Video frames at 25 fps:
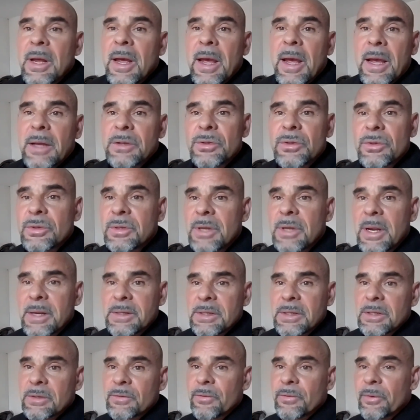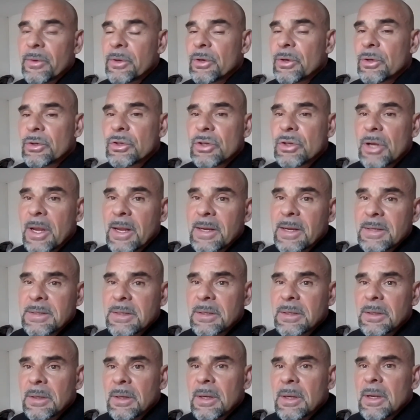exercises for their
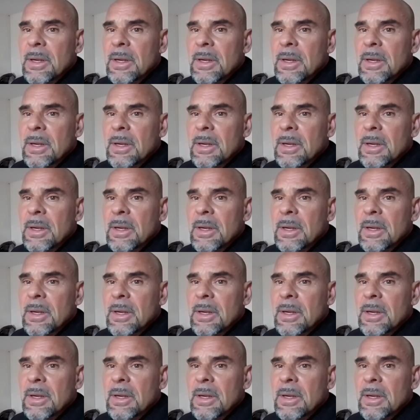chest,